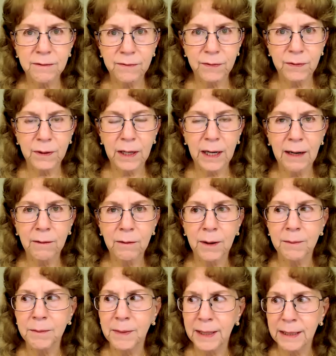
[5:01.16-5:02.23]
for how
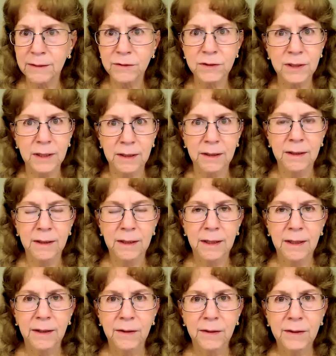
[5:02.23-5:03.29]
amazing
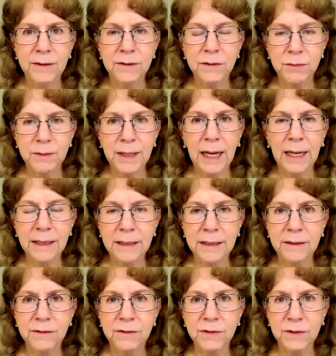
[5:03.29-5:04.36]
this
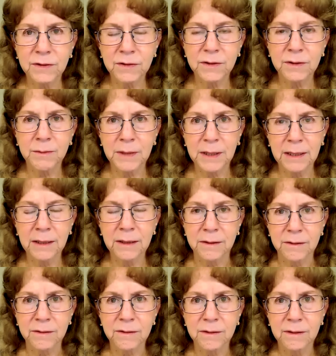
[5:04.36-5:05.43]
reality system
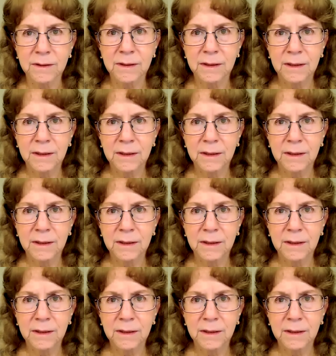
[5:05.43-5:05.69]
is.